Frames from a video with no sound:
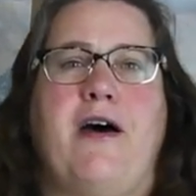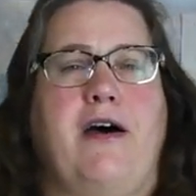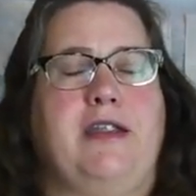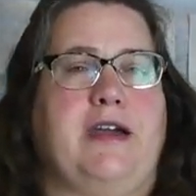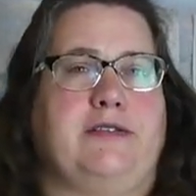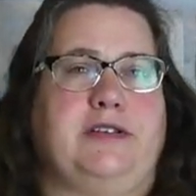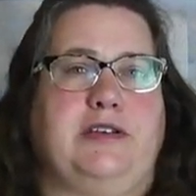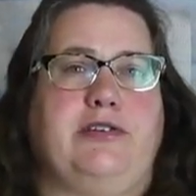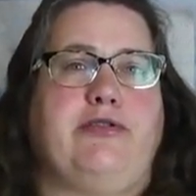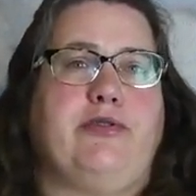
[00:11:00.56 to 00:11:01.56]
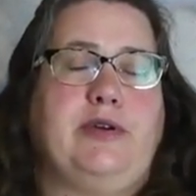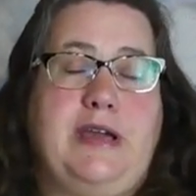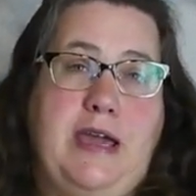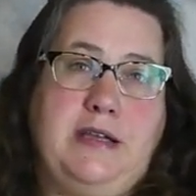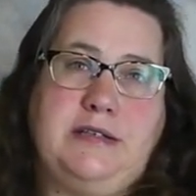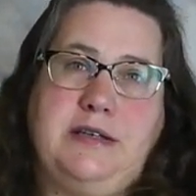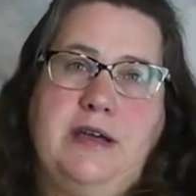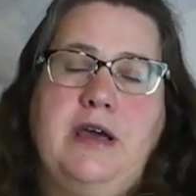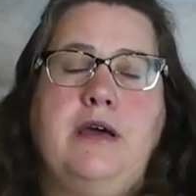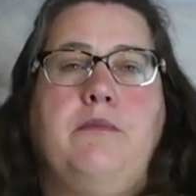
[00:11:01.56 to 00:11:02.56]
on how to create
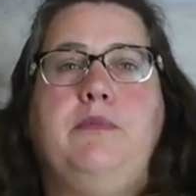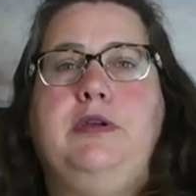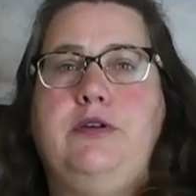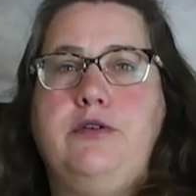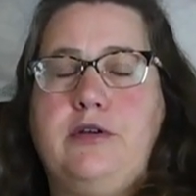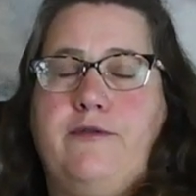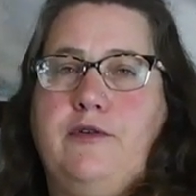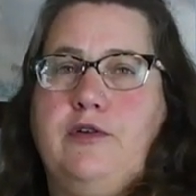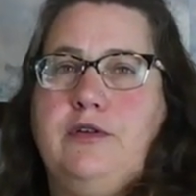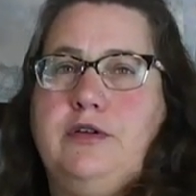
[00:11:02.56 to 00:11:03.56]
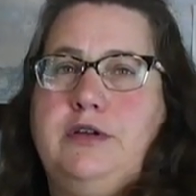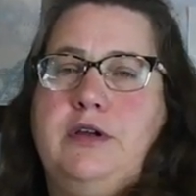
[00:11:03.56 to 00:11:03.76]
beautiful